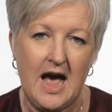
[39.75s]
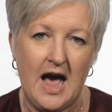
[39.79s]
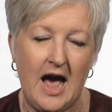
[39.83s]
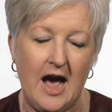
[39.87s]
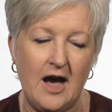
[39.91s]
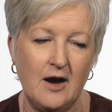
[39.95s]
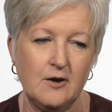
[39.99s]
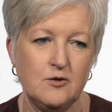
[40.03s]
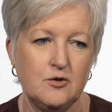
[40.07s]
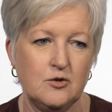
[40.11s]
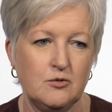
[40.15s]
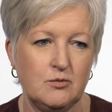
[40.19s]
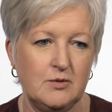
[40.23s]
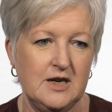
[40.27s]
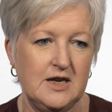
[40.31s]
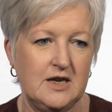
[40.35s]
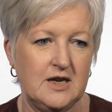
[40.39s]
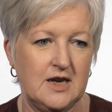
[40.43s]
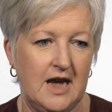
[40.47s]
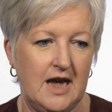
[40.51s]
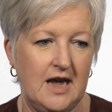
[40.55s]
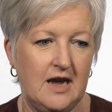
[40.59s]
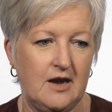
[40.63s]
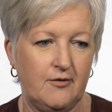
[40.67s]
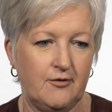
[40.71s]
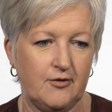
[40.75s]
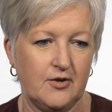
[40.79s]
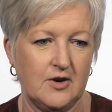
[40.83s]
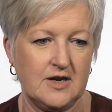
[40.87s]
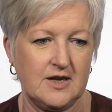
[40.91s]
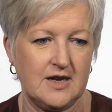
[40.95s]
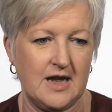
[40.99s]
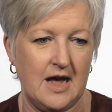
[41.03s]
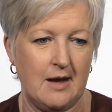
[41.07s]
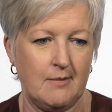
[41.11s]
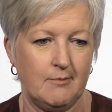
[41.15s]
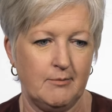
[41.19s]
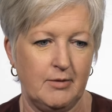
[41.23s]
How do we take, for
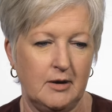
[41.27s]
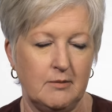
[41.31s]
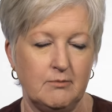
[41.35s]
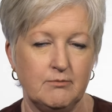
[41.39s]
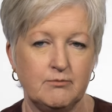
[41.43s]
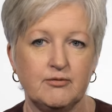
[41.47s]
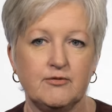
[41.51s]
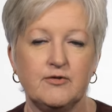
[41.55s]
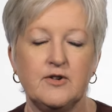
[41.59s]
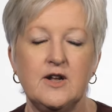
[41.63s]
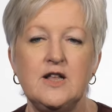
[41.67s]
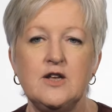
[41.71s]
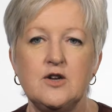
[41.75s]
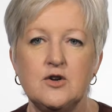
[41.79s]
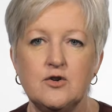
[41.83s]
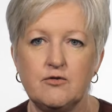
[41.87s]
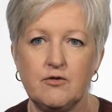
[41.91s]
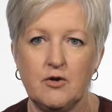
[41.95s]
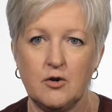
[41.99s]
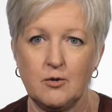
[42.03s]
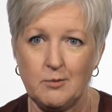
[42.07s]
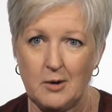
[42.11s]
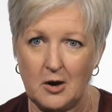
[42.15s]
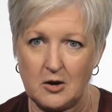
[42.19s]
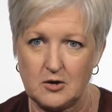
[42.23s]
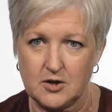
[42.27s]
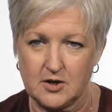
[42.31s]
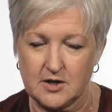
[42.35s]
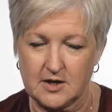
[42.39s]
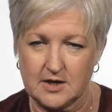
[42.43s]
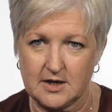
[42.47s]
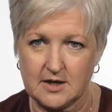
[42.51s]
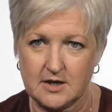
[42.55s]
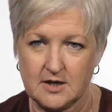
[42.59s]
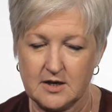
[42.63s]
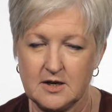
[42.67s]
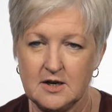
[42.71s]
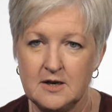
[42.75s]
example, a brilliant
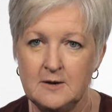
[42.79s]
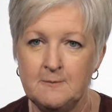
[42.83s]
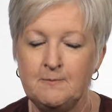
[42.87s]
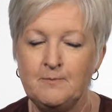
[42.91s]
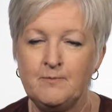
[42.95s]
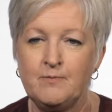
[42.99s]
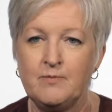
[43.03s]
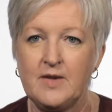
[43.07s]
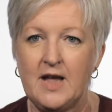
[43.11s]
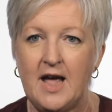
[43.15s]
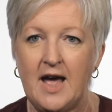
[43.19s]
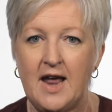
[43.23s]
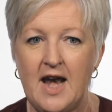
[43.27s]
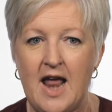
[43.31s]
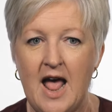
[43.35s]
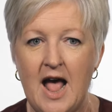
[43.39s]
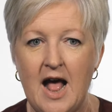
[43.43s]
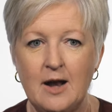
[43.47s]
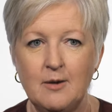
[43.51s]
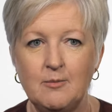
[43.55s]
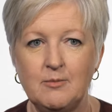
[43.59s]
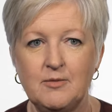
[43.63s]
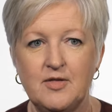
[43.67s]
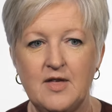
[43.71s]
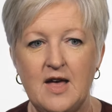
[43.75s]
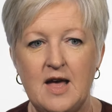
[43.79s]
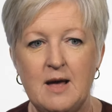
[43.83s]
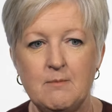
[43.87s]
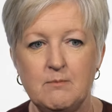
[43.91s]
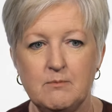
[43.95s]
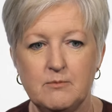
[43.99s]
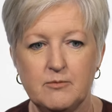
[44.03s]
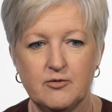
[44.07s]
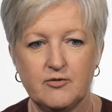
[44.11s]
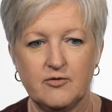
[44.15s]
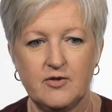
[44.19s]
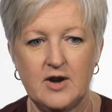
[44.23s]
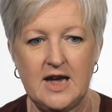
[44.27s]
roboticist and help
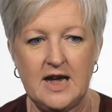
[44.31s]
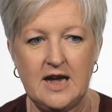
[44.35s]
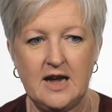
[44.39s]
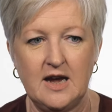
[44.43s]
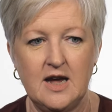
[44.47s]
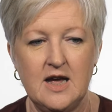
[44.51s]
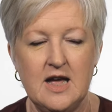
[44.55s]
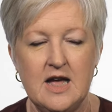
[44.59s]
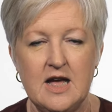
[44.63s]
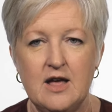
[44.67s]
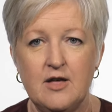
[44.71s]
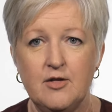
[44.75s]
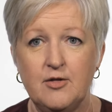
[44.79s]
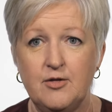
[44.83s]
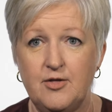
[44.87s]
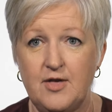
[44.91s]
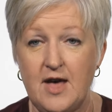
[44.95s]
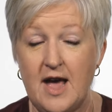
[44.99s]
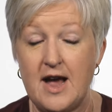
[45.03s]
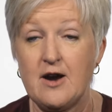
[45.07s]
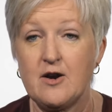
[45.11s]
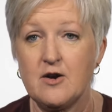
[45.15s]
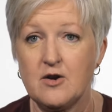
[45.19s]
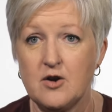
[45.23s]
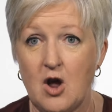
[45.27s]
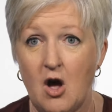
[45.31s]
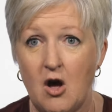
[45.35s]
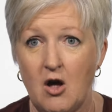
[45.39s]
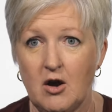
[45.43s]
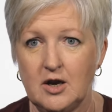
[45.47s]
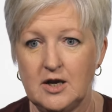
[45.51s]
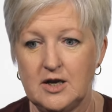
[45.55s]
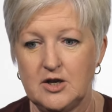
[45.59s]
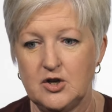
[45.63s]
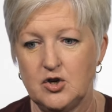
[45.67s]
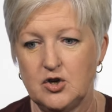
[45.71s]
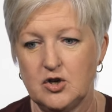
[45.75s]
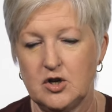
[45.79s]
them bring their
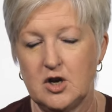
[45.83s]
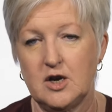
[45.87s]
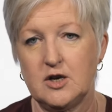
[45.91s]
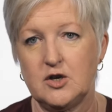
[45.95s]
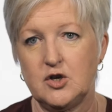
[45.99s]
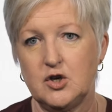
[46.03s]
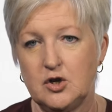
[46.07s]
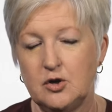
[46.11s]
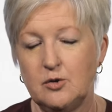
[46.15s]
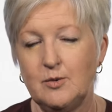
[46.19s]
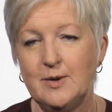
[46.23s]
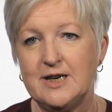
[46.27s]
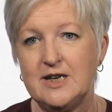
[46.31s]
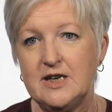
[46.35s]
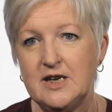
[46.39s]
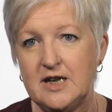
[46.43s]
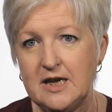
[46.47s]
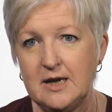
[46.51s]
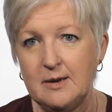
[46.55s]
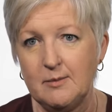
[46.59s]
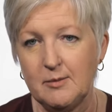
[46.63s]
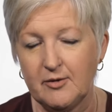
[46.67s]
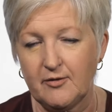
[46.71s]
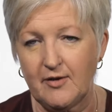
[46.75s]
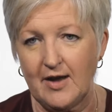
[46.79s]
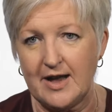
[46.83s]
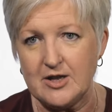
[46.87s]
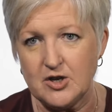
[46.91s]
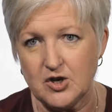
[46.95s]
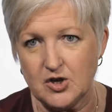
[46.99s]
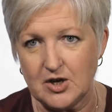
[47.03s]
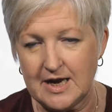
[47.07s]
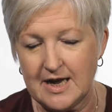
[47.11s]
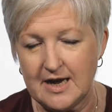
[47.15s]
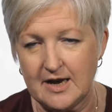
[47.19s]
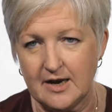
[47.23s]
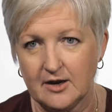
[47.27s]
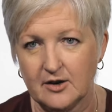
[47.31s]
knowledge to a team of
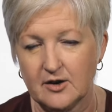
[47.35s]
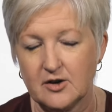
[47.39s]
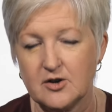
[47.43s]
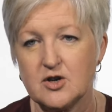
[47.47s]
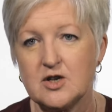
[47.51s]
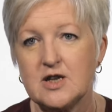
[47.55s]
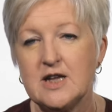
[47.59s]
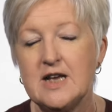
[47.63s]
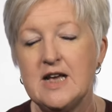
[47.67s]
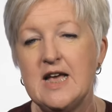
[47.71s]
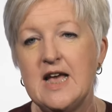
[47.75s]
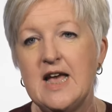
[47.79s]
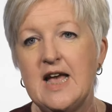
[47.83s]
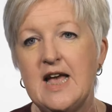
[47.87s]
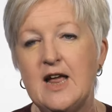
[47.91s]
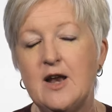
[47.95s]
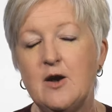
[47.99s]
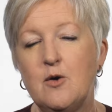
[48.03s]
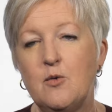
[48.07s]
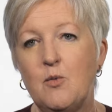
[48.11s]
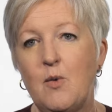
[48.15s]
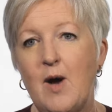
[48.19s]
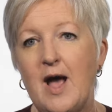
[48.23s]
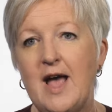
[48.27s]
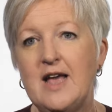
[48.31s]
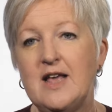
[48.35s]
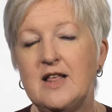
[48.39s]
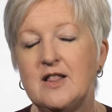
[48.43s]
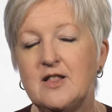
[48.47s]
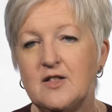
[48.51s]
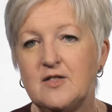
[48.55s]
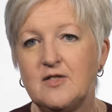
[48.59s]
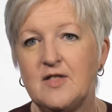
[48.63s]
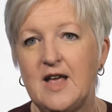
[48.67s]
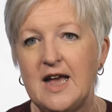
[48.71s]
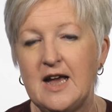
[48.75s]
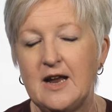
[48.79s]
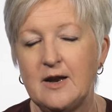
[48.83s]
engineers in a way
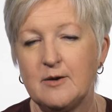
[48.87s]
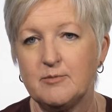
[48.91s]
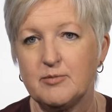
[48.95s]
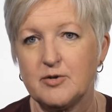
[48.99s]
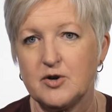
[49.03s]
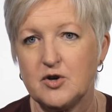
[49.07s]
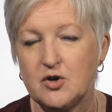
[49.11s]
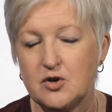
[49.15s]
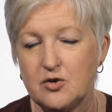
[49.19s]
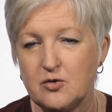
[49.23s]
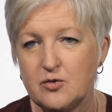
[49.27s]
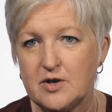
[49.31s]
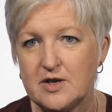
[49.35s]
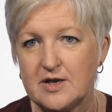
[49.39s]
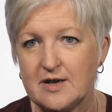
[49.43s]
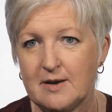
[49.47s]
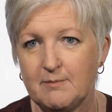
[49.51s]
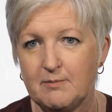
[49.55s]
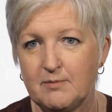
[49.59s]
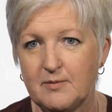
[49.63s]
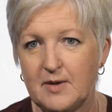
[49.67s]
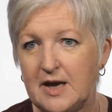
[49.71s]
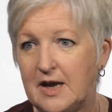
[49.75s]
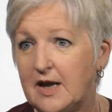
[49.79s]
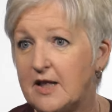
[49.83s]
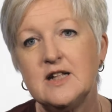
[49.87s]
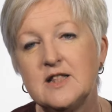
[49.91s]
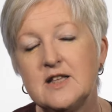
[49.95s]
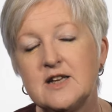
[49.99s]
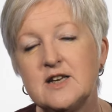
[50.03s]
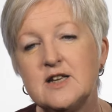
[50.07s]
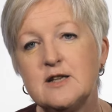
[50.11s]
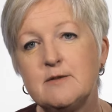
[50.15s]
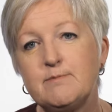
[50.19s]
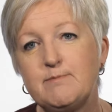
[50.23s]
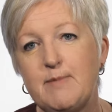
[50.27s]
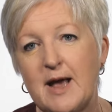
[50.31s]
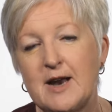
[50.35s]
that they can produce something that
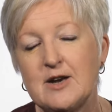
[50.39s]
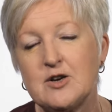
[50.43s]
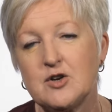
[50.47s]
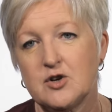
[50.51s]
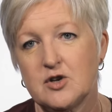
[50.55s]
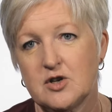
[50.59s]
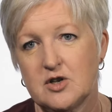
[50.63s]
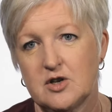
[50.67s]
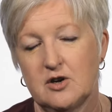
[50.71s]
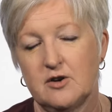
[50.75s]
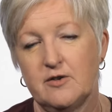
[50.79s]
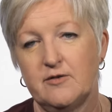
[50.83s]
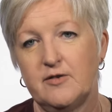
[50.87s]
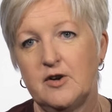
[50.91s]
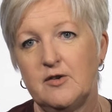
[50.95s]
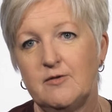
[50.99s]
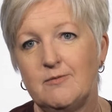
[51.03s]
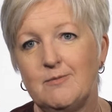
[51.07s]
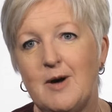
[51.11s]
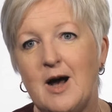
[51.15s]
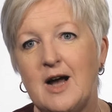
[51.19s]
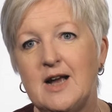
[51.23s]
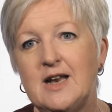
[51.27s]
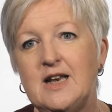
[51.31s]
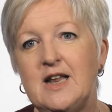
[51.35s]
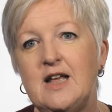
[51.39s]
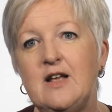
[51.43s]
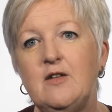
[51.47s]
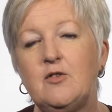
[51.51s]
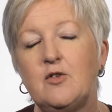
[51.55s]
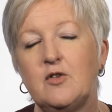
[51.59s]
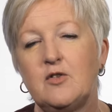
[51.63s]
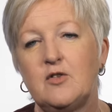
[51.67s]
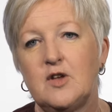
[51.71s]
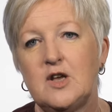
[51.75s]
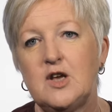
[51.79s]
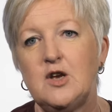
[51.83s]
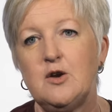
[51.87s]
is better serving of my needs
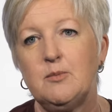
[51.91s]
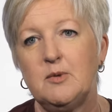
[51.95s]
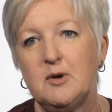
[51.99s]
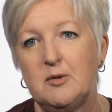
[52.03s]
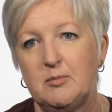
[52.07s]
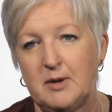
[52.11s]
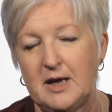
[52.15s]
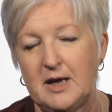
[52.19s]
as a human